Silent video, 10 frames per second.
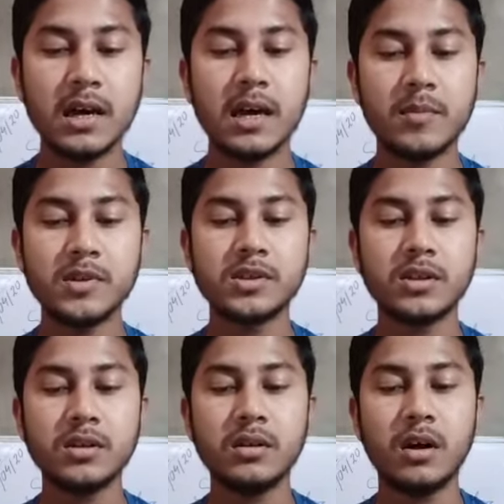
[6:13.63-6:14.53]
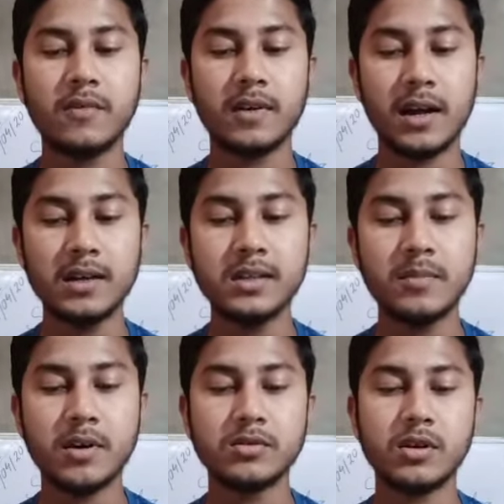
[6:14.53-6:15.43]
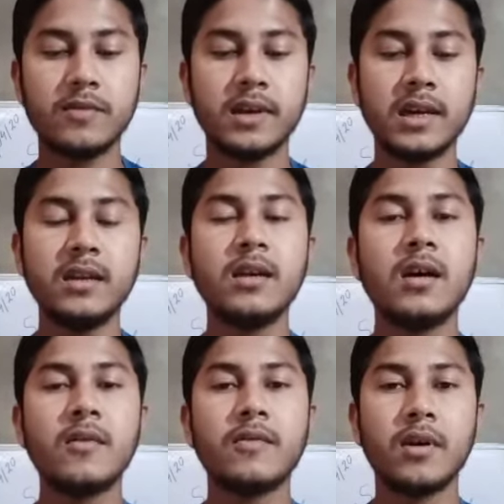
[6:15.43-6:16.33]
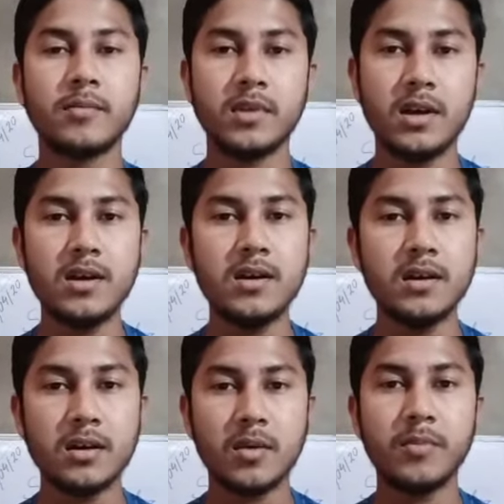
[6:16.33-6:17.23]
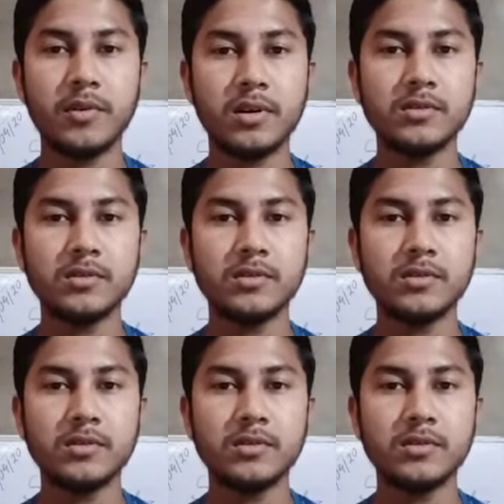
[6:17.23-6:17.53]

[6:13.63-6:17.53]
emission of large amounts of heat from the computer.